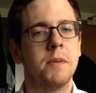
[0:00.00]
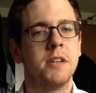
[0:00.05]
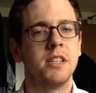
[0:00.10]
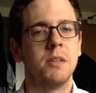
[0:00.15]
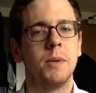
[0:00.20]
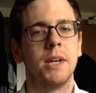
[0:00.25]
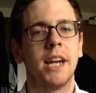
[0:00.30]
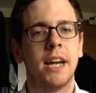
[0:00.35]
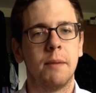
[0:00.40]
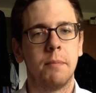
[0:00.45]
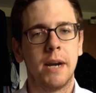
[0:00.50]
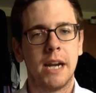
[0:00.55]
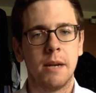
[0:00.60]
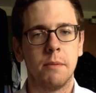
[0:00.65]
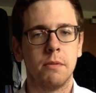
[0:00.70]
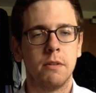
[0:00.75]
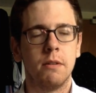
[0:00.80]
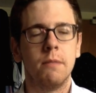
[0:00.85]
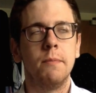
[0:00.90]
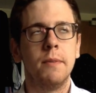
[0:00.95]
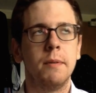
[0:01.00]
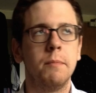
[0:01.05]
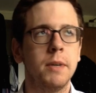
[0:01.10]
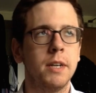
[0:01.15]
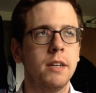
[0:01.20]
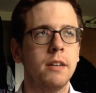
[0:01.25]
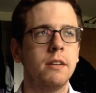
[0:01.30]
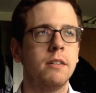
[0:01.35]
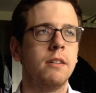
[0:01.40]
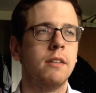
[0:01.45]
so we get a paper and
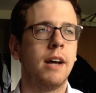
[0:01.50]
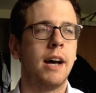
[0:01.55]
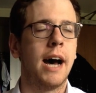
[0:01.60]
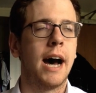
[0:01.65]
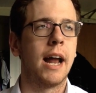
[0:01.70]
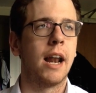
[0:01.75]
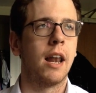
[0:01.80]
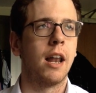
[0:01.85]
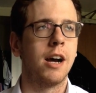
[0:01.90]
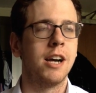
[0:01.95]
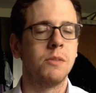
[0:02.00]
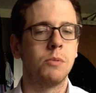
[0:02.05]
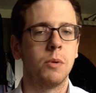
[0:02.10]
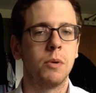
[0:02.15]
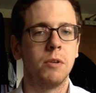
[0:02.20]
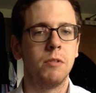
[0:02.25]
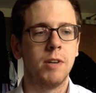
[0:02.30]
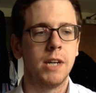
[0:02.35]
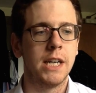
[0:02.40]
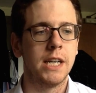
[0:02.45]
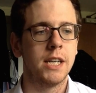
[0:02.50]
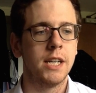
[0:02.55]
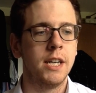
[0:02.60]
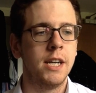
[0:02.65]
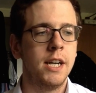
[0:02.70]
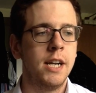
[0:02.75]
we analyse what we read.